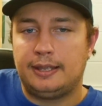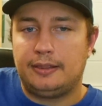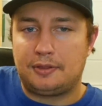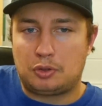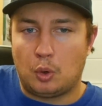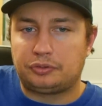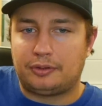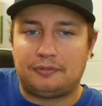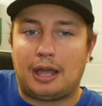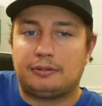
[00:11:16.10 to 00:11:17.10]
The Colts
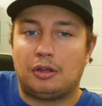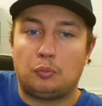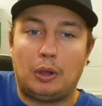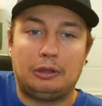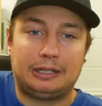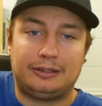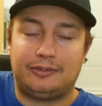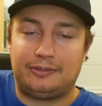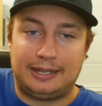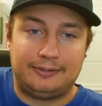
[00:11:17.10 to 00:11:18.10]
have not done well against
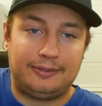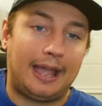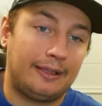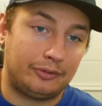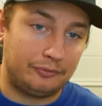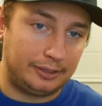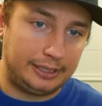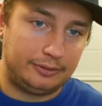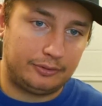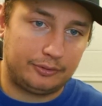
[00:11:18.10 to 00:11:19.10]
the Saints as of
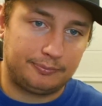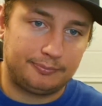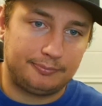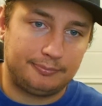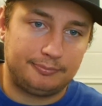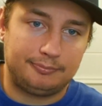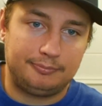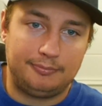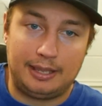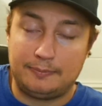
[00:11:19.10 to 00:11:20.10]
late.
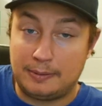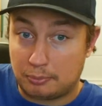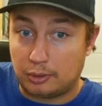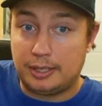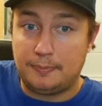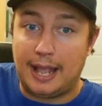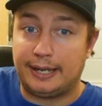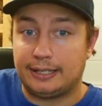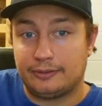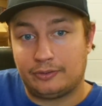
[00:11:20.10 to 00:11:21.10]
They've been pretty bad
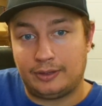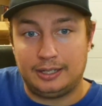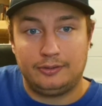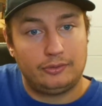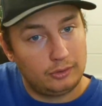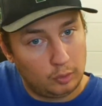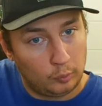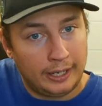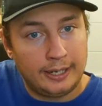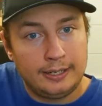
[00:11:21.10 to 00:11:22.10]
against the Saints.
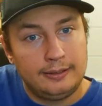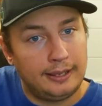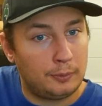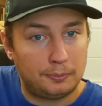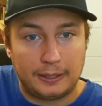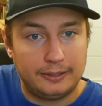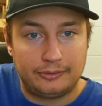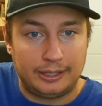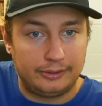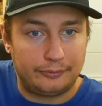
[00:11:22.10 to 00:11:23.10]
Granted, they don't play the
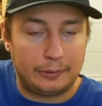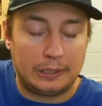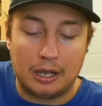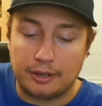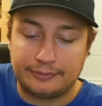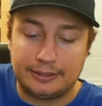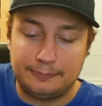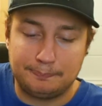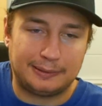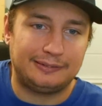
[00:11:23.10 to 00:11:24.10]
Saints very
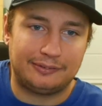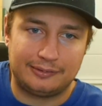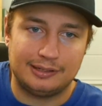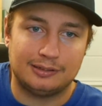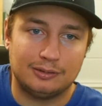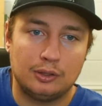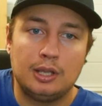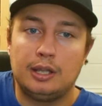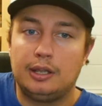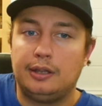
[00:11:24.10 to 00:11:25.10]
often, but still,
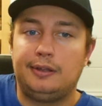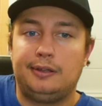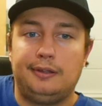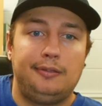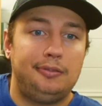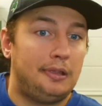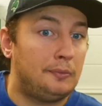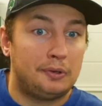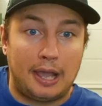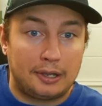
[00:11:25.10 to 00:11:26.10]
they
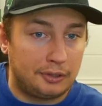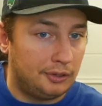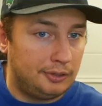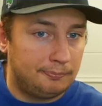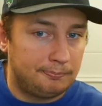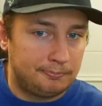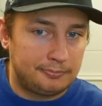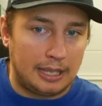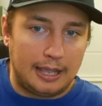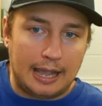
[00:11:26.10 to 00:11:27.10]
were not good.
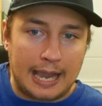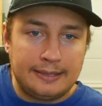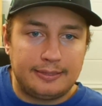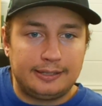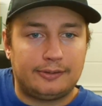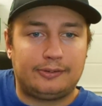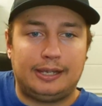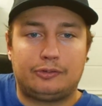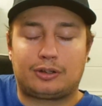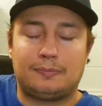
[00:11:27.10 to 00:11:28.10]
I think the
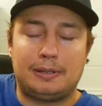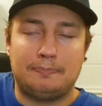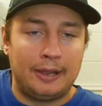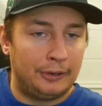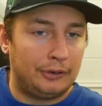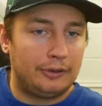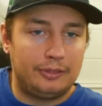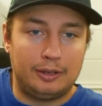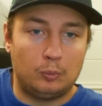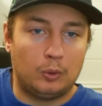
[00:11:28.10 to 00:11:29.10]
Saints are going to be better
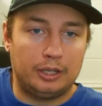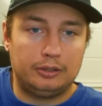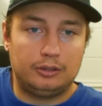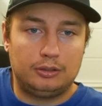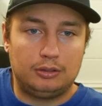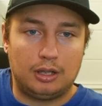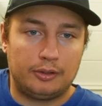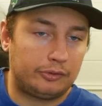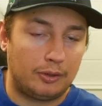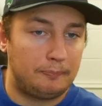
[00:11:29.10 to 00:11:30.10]
than what
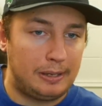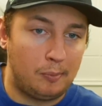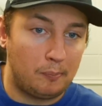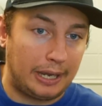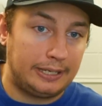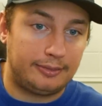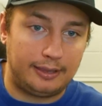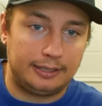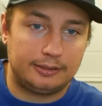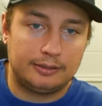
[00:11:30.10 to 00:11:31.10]
some people might
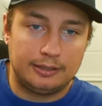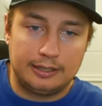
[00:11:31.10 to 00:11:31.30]
think.